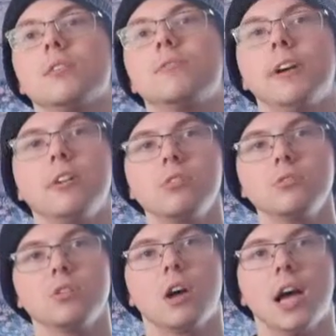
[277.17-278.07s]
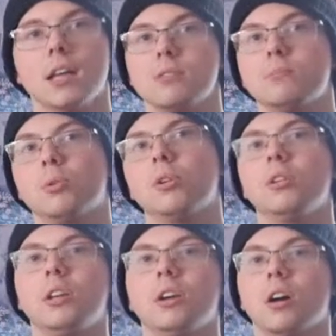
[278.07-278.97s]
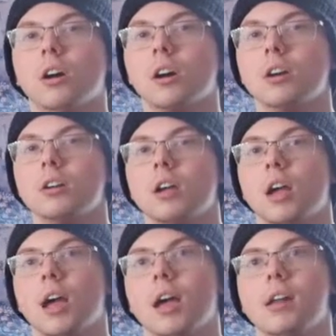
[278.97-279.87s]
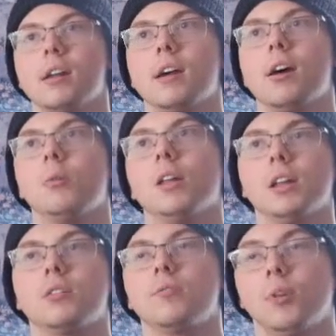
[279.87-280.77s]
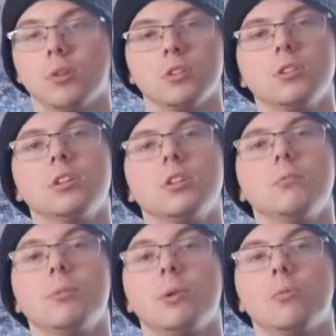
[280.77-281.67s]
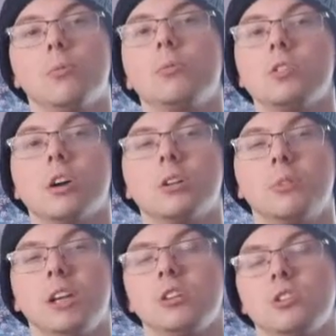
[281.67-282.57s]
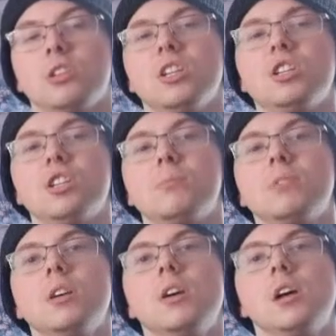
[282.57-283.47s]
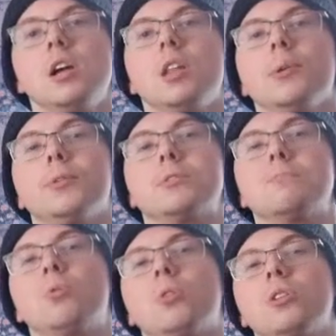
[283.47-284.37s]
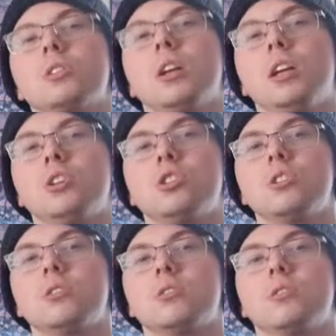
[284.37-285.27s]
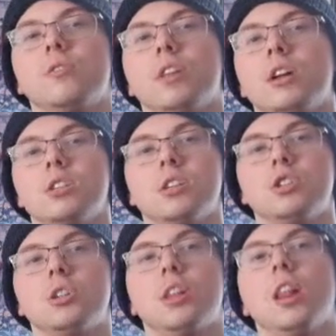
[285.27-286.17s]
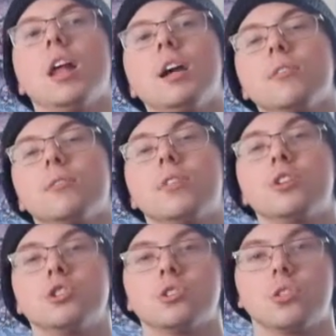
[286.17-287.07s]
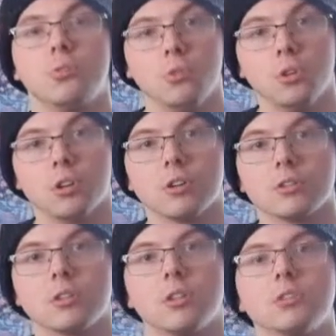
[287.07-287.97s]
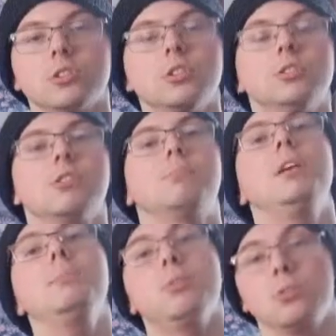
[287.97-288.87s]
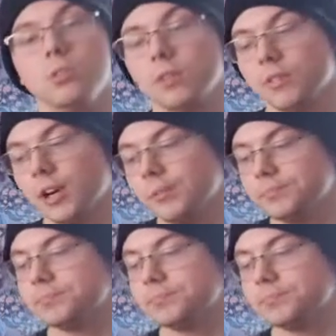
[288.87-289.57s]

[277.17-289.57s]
pharaohs, as important they are, and how we like to focus on them about when we talk about ancient Egypt, there is more to ancient civilization life than just the rulers. There's also the people who live there.